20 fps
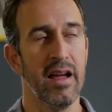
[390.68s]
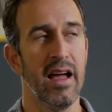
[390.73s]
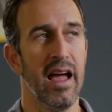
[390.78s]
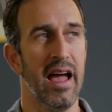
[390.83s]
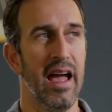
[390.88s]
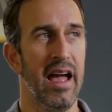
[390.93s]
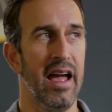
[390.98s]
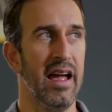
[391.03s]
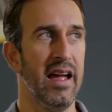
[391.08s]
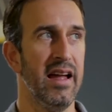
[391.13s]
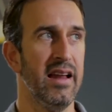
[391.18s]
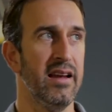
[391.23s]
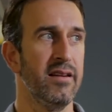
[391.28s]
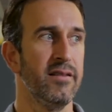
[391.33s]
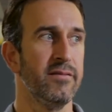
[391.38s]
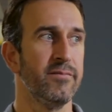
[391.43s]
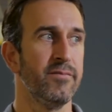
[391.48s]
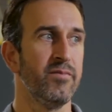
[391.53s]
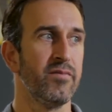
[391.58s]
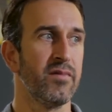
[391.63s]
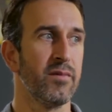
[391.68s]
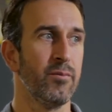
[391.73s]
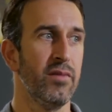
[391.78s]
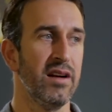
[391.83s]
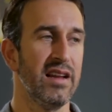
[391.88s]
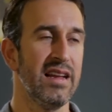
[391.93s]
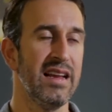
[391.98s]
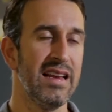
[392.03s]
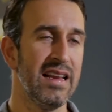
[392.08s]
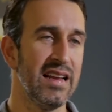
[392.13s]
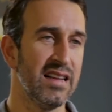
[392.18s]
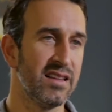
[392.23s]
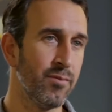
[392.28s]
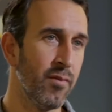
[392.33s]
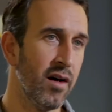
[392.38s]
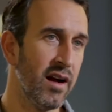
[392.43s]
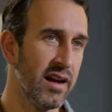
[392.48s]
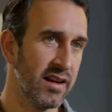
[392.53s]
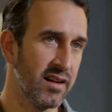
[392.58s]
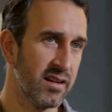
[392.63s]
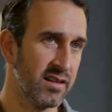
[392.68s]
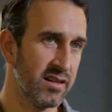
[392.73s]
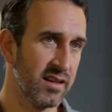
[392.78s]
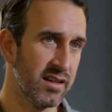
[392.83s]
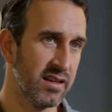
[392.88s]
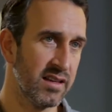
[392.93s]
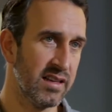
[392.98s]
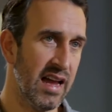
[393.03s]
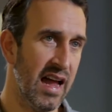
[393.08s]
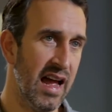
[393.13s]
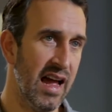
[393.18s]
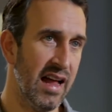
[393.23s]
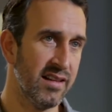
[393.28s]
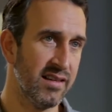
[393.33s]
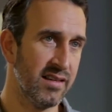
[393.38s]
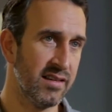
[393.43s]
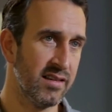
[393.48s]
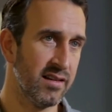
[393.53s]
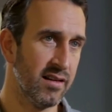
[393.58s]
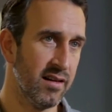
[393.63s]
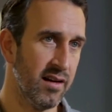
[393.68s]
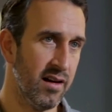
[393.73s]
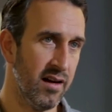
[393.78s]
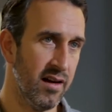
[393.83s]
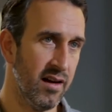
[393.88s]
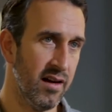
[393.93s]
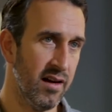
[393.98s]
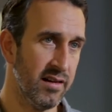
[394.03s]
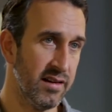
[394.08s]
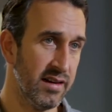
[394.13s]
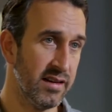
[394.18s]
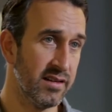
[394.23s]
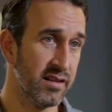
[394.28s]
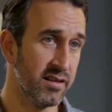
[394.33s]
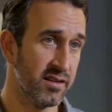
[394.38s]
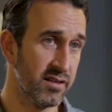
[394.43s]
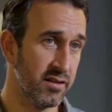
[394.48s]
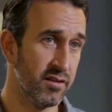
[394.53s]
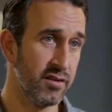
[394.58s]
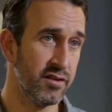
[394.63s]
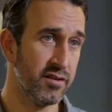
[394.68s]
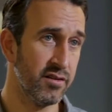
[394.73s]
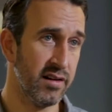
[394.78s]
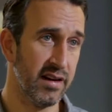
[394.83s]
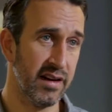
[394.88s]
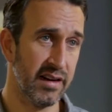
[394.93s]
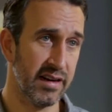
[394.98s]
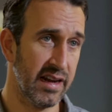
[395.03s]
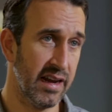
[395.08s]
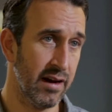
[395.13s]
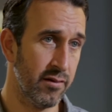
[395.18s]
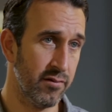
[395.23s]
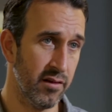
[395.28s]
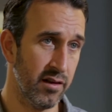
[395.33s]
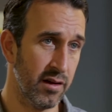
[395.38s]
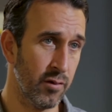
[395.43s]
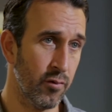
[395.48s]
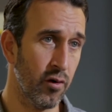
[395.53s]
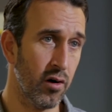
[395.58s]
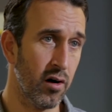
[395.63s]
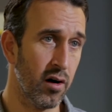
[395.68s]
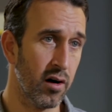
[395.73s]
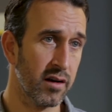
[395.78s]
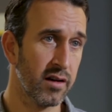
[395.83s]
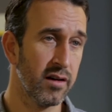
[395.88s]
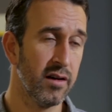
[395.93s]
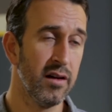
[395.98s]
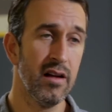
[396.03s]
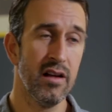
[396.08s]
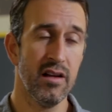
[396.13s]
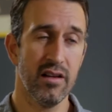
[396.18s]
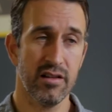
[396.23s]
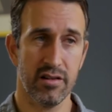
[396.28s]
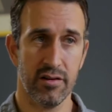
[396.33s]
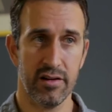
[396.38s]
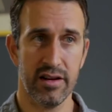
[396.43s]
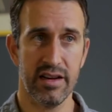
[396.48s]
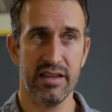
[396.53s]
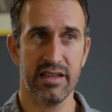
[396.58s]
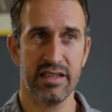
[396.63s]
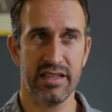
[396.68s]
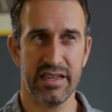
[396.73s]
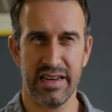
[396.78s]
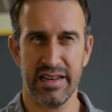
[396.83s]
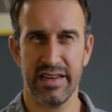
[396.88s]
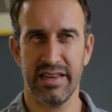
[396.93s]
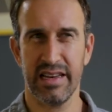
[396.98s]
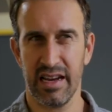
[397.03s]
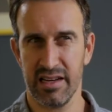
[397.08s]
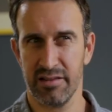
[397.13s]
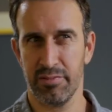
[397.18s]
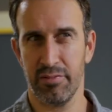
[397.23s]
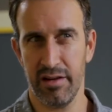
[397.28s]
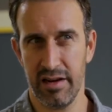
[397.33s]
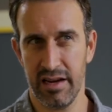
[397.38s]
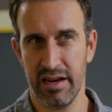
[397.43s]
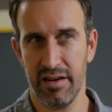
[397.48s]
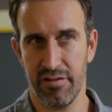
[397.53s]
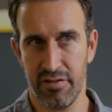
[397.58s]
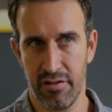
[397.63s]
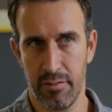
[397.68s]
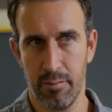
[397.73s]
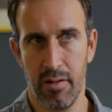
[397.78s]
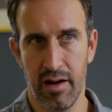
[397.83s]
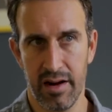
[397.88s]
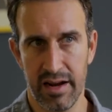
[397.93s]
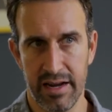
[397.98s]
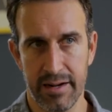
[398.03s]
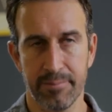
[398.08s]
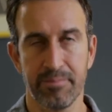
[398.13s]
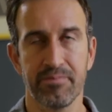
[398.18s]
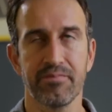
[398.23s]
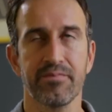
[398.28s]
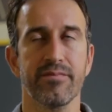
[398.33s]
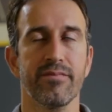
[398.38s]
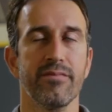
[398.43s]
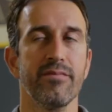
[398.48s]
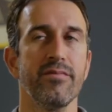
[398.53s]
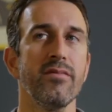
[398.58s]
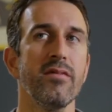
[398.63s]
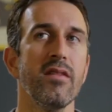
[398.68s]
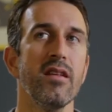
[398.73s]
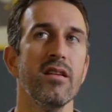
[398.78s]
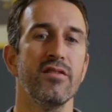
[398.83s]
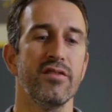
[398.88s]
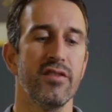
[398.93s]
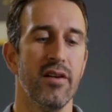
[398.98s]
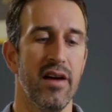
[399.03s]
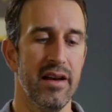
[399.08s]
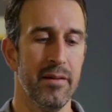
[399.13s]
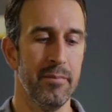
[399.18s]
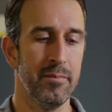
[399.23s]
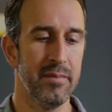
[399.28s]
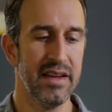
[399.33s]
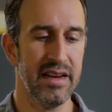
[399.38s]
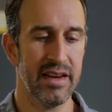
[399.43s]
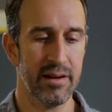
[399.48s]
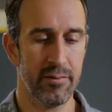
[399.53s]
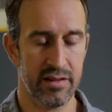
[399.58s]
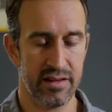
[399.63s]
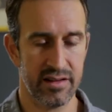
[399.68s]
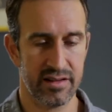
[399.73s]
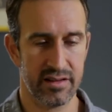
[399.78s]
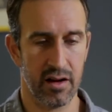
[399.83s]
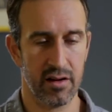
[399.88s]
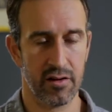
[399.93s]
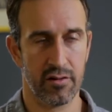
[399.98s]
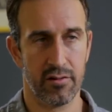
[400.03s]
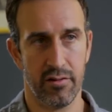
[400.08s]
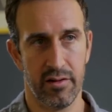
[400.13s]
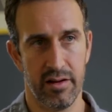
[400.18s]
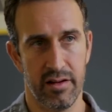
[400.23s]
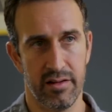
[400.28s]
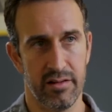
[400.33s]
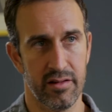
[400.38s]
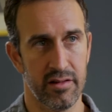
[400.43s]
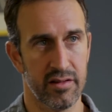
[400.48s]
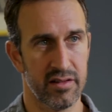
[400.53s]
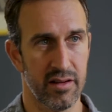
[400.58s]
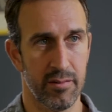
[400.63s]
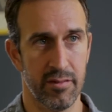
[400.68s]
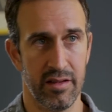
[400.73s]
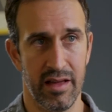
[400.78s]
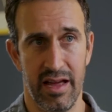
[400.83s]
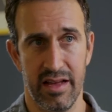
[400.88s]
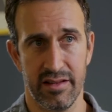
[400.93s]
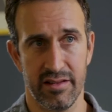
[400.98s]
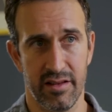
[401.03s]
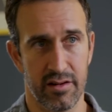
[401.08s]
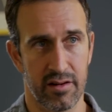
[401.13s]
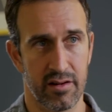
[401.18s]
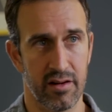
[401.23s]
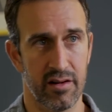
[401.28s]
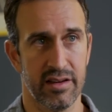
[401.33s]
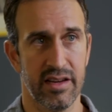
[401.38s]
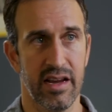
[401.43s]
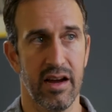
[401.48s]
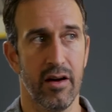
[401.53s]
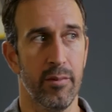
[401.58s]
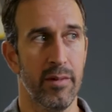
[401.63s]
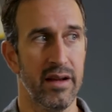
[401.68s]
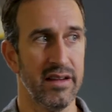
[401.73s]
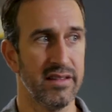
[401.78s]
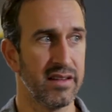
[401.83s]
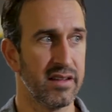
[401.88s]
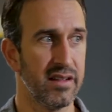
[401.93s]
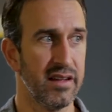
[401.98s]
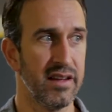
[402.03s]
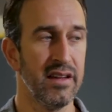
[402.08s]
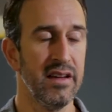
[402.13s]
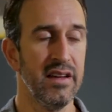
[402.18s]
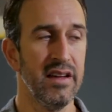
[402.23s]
But he needs money because his dad needs a surgery and can't really walk. So he's in desperate need for money. So at a meeting with his uncle and some of the heads of the cartel, basically,